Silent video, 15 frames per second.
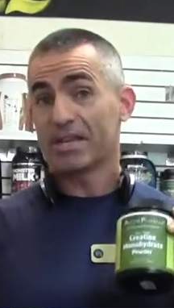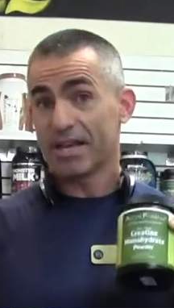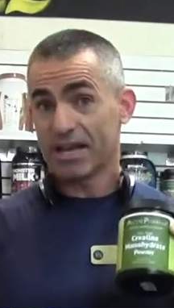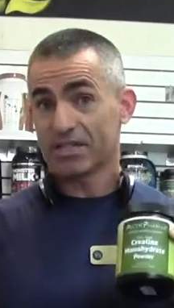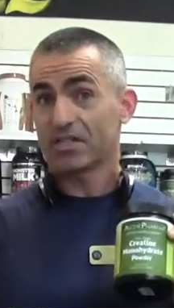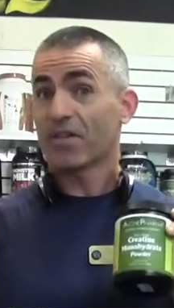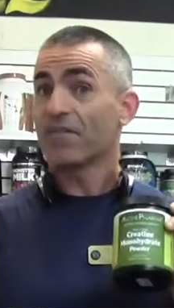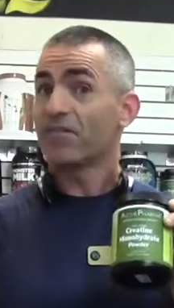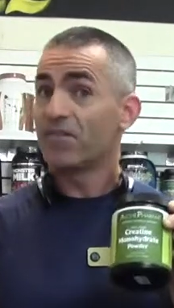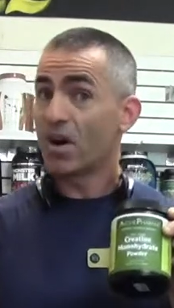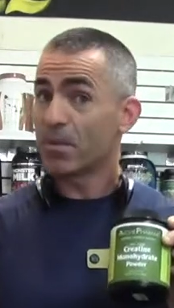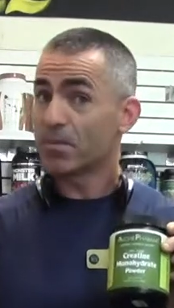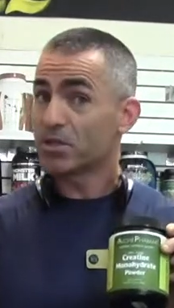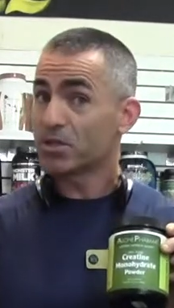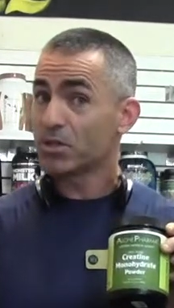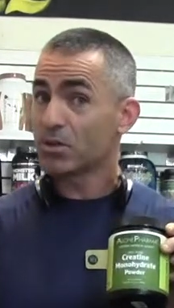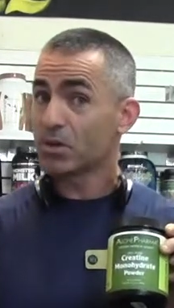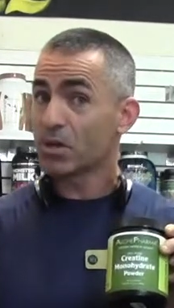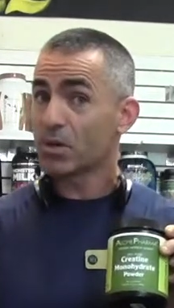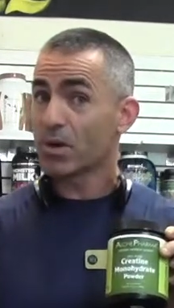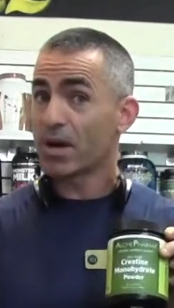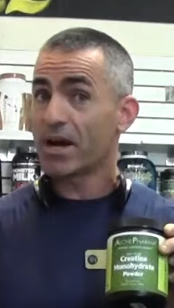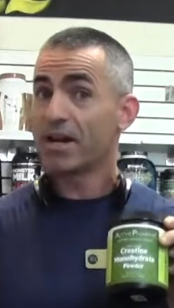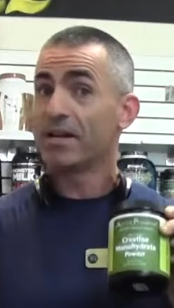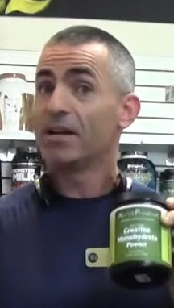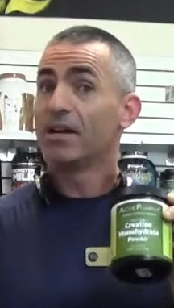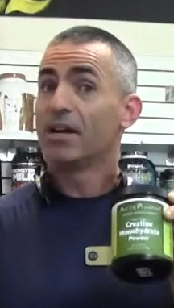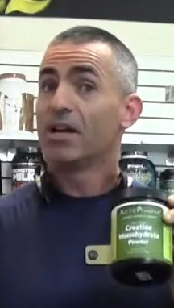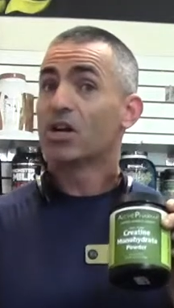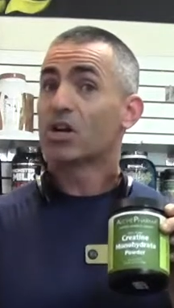Yes, pharmaceutical grade
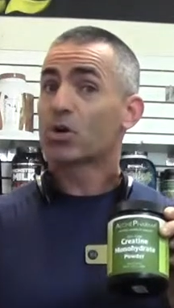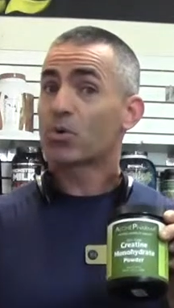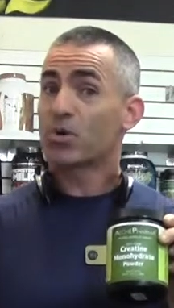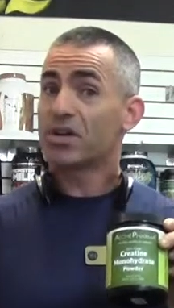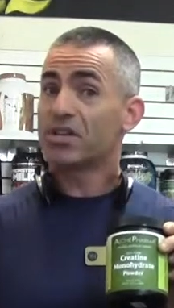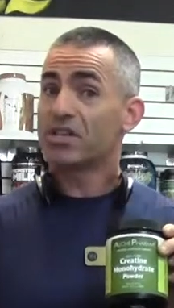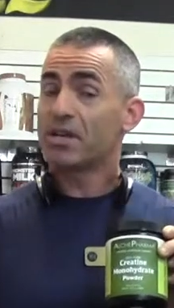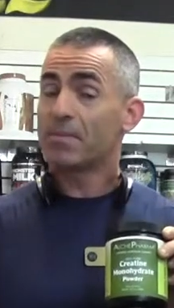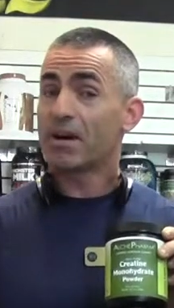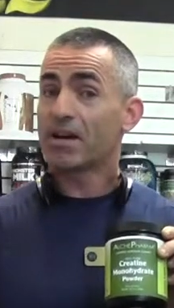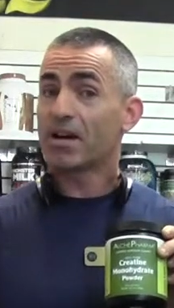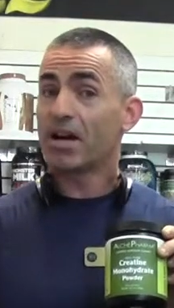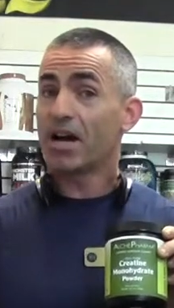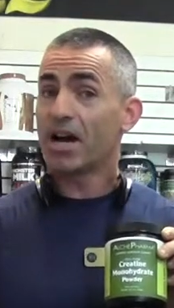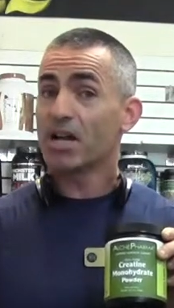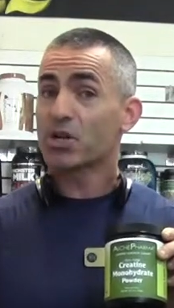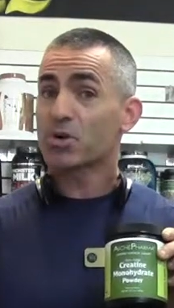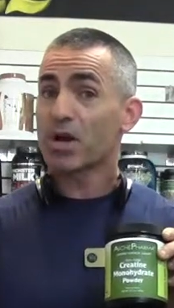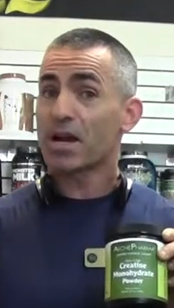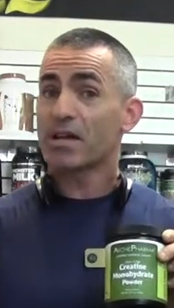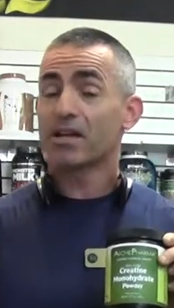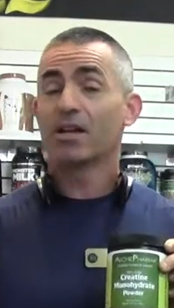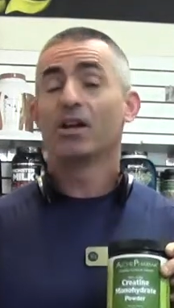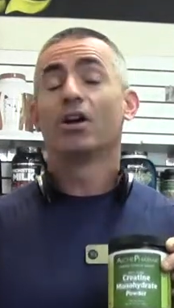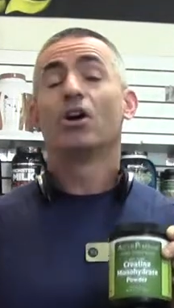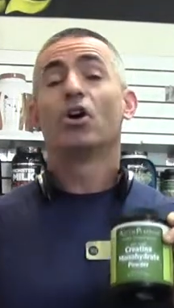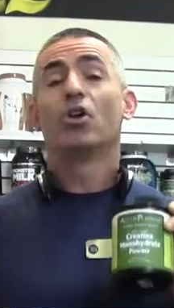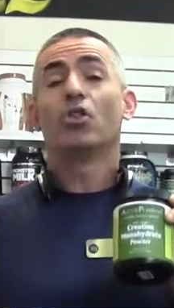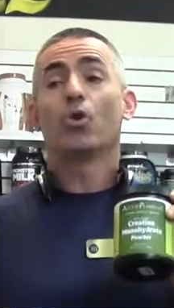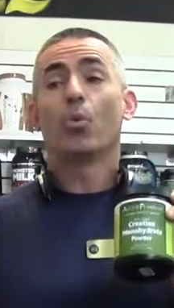creatine monohydrate,
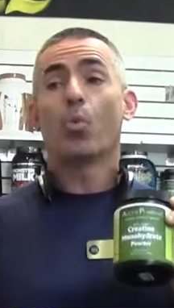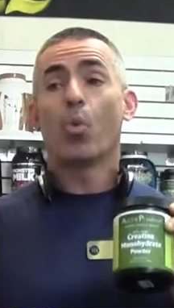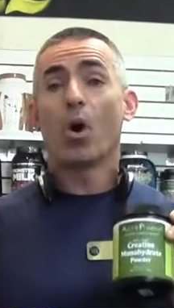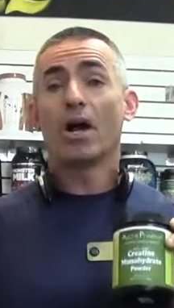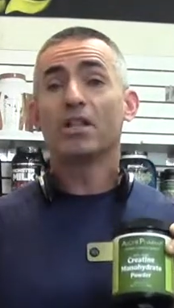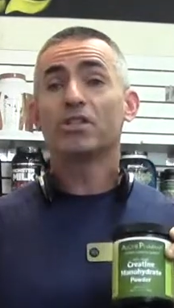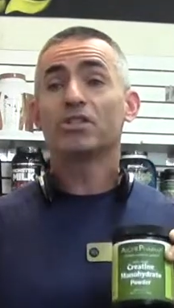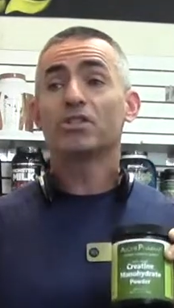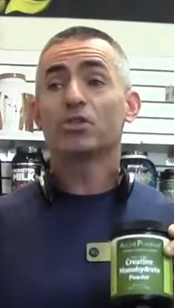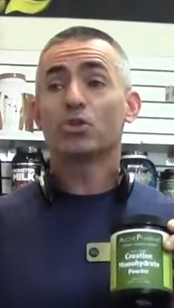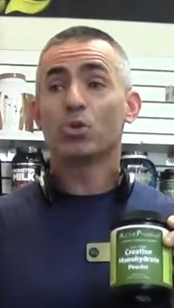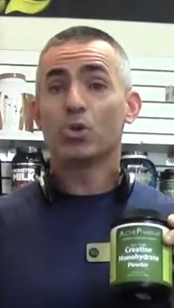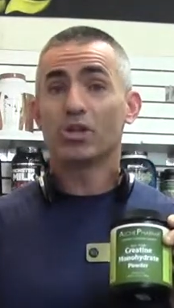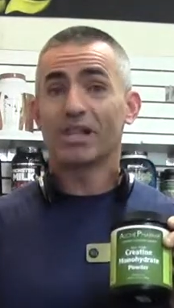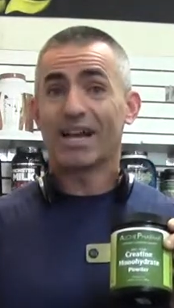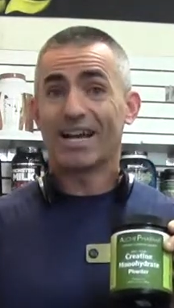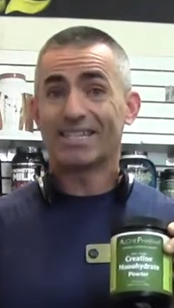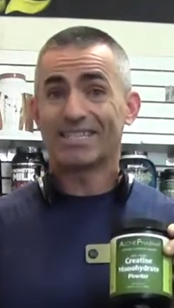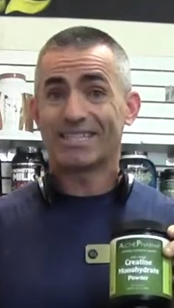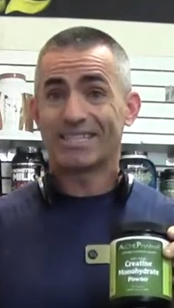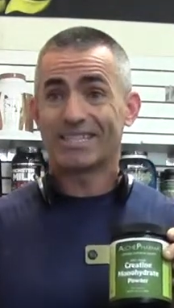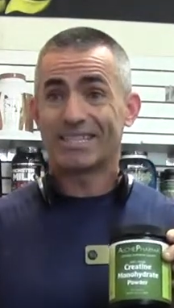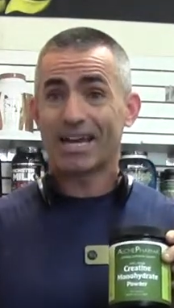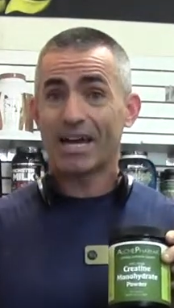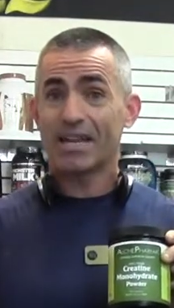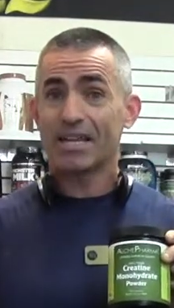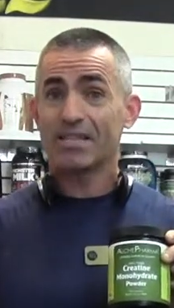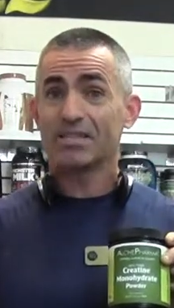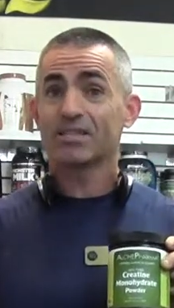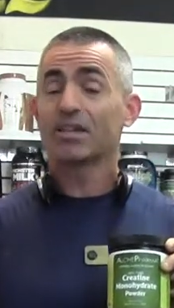the ones utilized in the
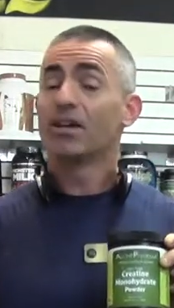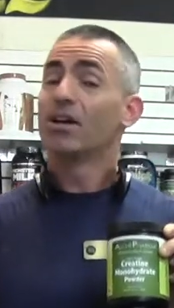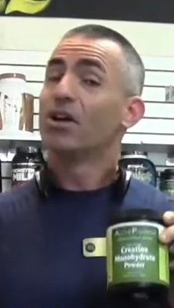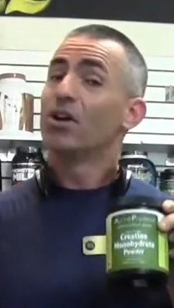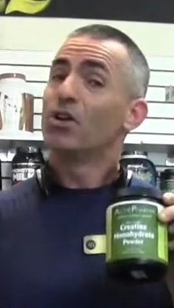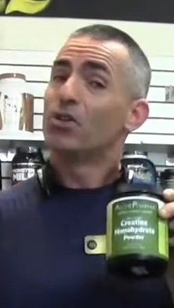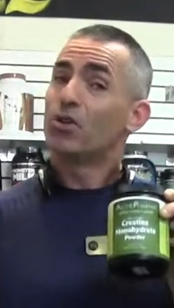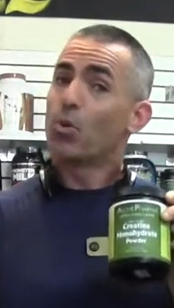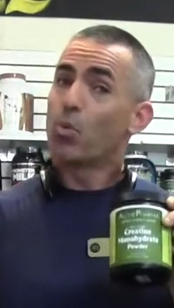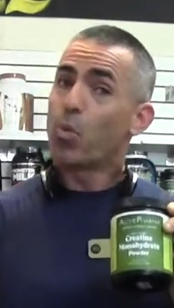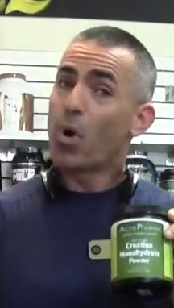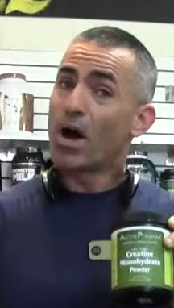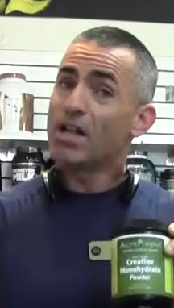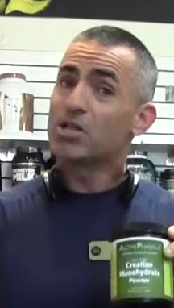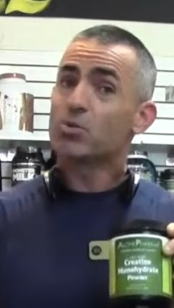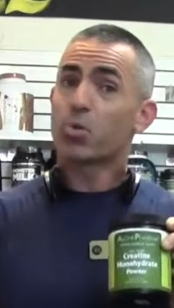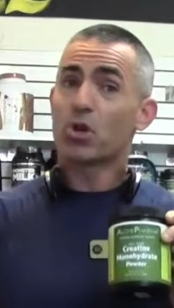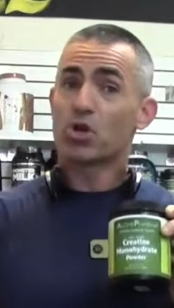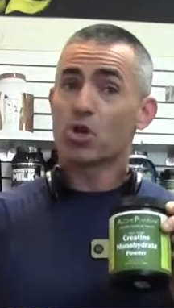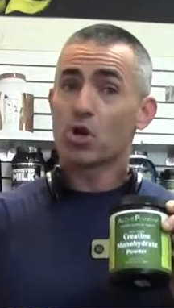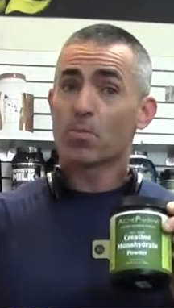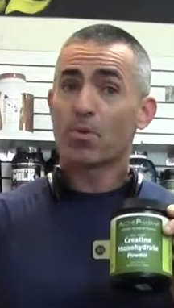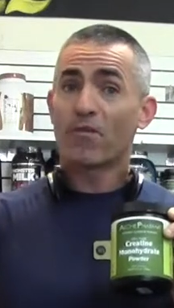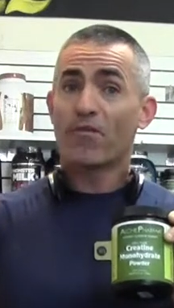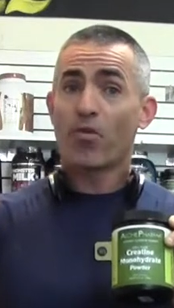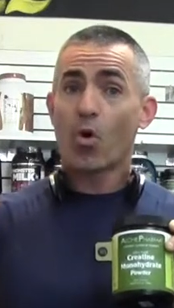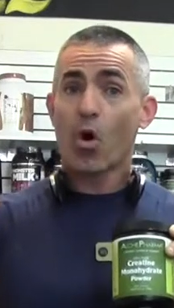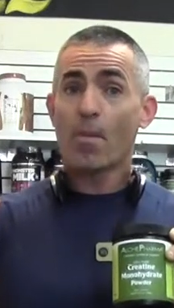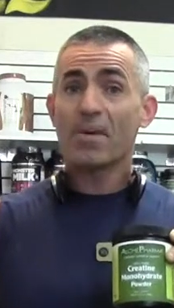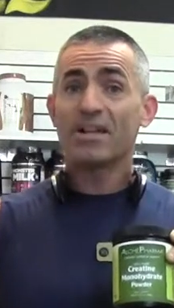studies, the ones when your
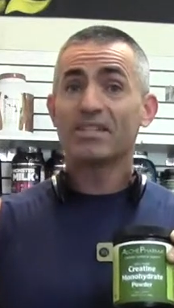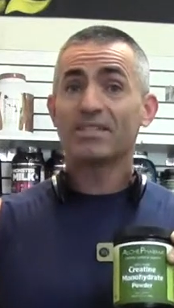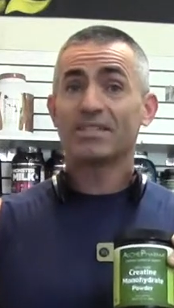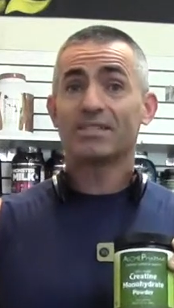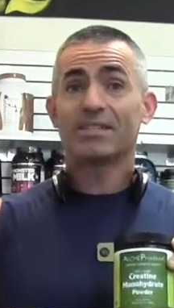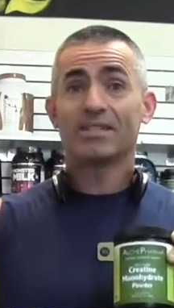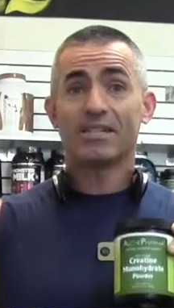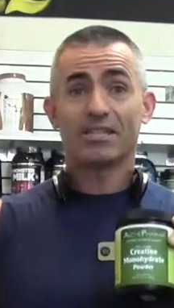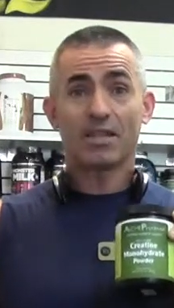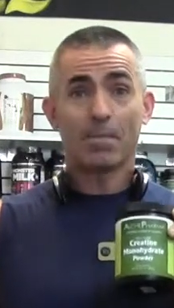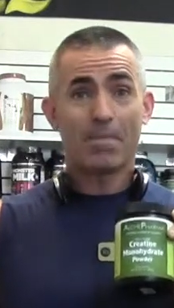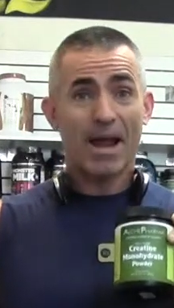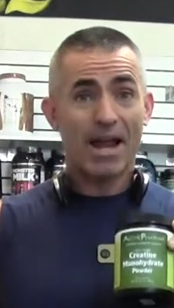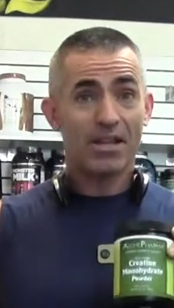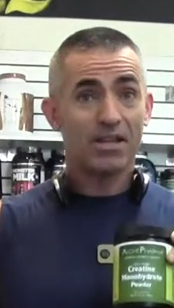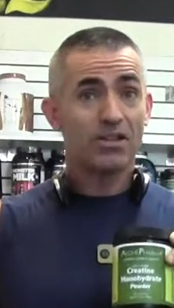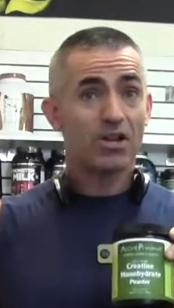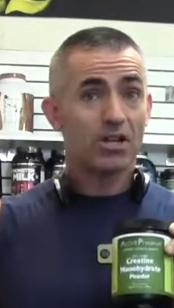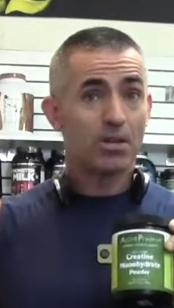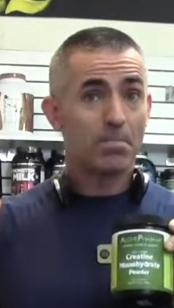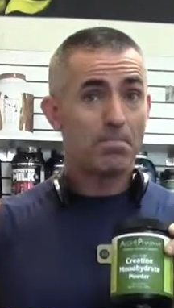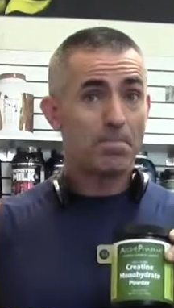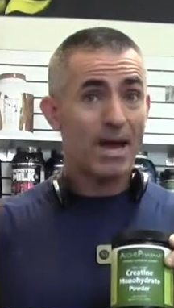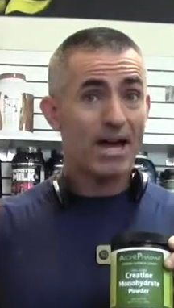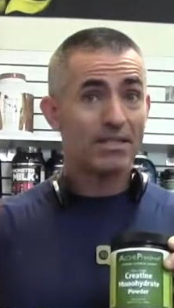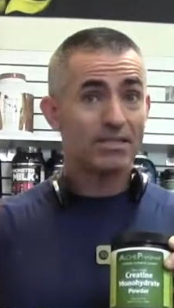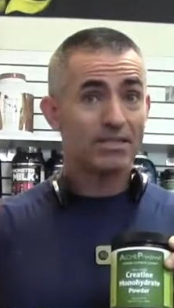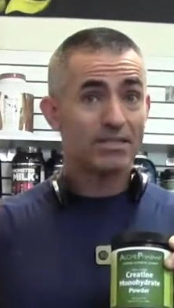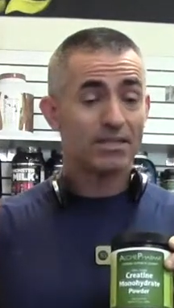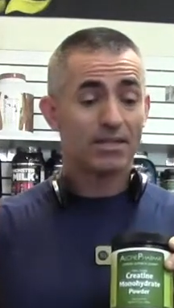performance is dependent on the
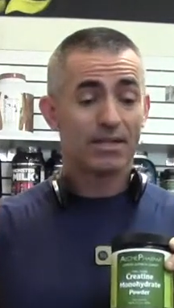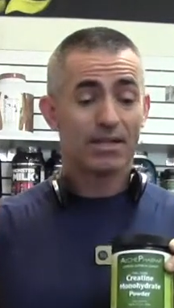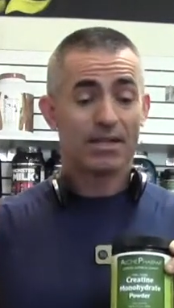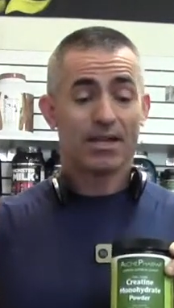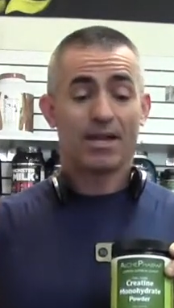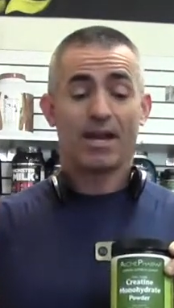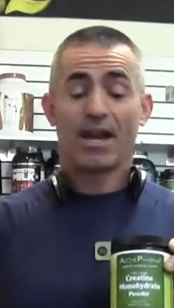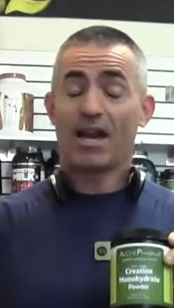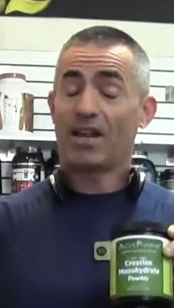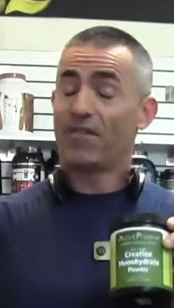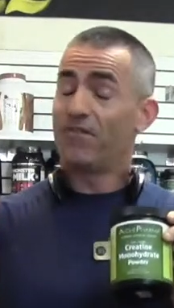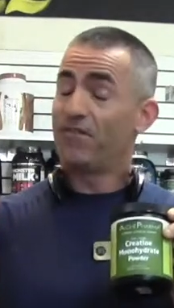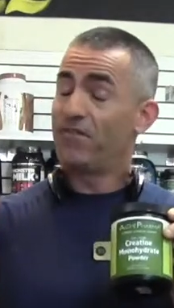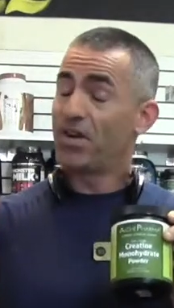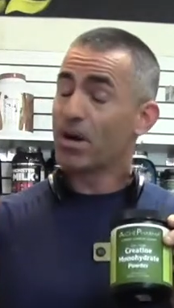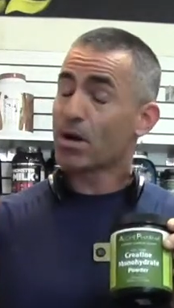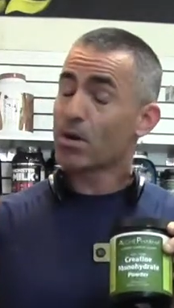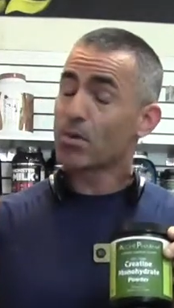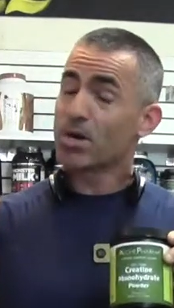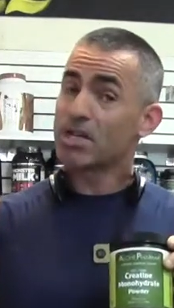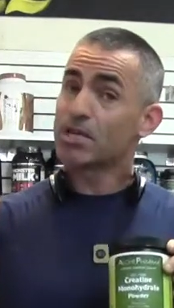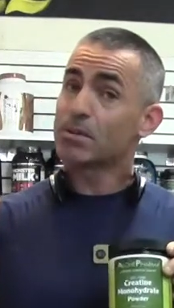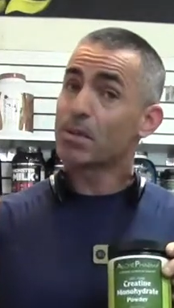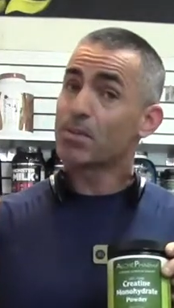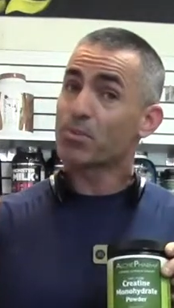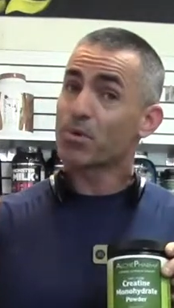best at a very reasonable